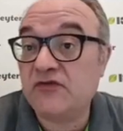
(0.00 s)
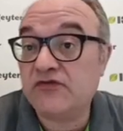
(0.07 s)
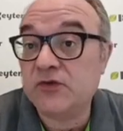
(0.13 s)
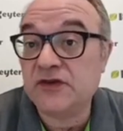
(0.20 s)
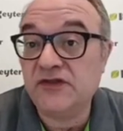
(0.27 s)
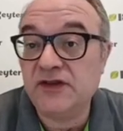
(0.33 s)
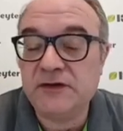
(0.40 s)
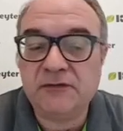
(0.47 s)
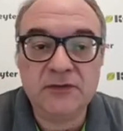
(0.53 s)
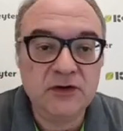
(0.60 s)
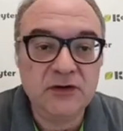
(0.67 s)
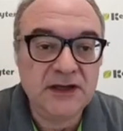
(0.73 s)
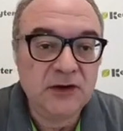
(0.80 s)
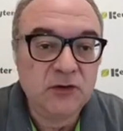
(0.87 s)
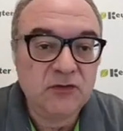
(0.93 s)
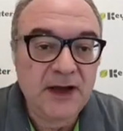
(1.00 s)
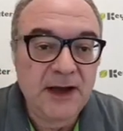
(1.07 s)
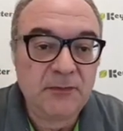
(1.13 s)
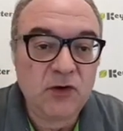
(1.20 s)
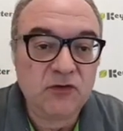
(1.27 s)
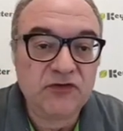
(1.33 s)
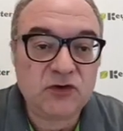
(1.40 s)
of water per
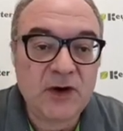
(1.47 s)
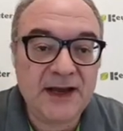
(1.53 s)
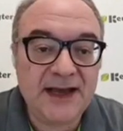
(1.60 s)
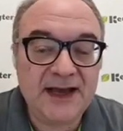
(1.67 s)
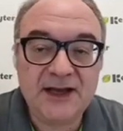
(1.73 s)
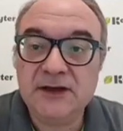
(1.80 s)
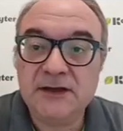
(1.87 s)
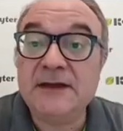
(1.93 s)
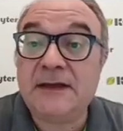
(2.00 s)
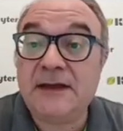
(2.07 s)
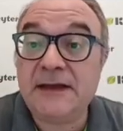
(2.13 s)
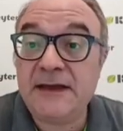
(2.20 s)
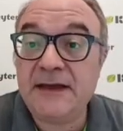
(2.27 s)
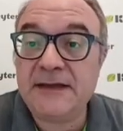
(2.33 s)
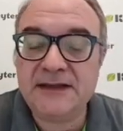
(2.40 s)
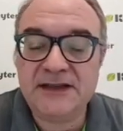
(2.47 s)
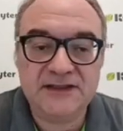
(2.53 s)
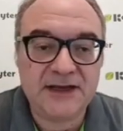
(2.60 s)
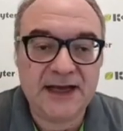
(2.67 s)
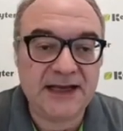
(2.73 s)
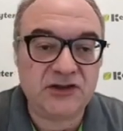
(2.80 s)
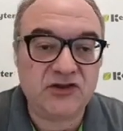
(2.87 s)
kilogram of dry air. This
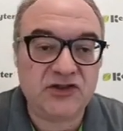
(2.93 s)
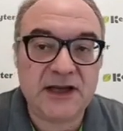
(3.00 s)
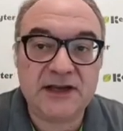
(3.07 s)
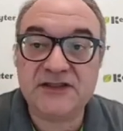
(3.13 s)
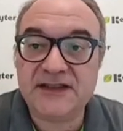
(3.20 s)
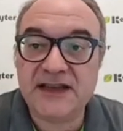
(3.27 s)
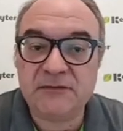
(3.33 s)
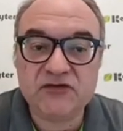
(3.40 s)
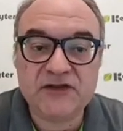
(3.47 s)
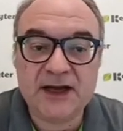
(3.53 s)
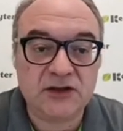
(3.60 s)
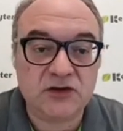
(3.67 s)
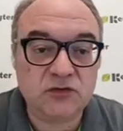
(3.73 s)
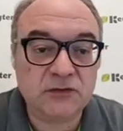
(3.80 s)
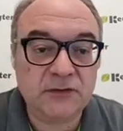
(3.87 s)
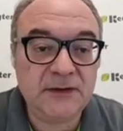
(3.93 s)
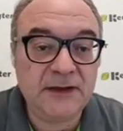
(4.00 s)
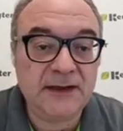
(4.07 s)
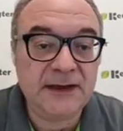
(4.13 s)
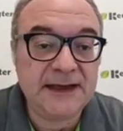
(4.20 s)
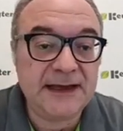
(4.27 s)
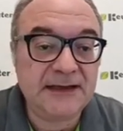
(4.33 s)
line shares same value,
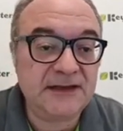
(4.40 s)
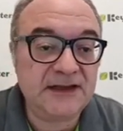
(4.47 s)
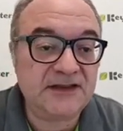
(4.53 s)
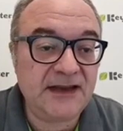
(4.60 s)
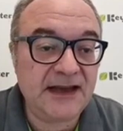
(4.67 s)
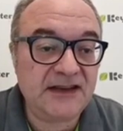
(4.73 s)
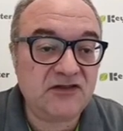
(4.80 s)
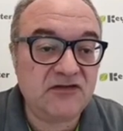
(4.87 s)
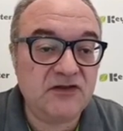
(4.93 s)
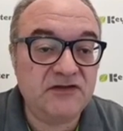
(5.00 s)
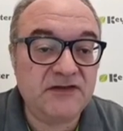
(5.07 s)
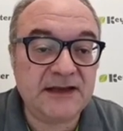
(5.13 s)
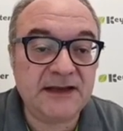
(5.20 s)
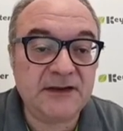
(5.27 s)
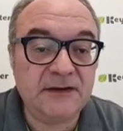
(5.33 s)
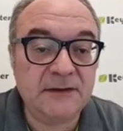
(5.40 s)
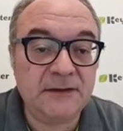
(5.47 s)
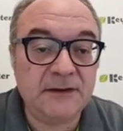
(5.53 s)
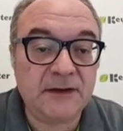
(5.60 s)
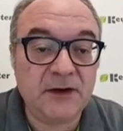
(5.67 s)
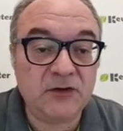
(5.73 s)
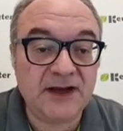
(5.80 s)
in this case 15,
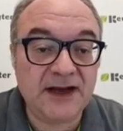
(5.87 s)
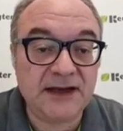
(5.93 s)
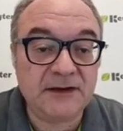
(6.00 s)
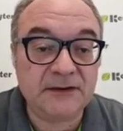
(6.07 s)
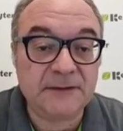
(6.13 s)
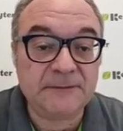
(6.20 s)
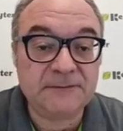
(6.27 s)
okay?